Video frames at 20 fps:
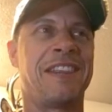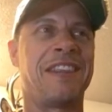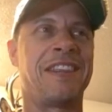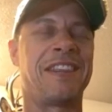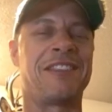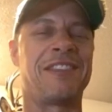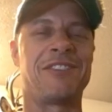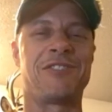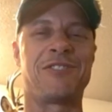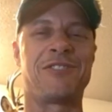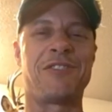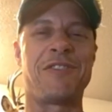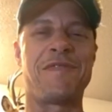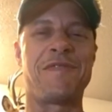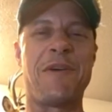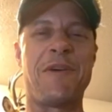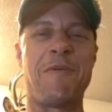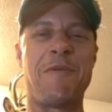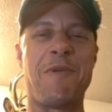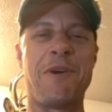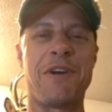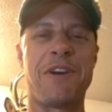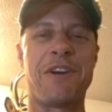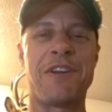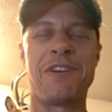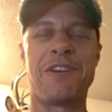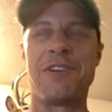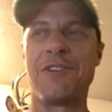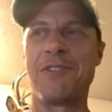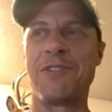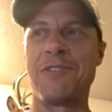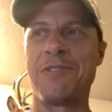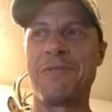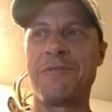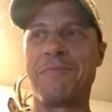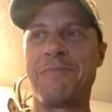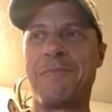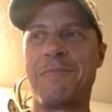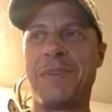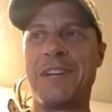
that the stuff I wanted to do,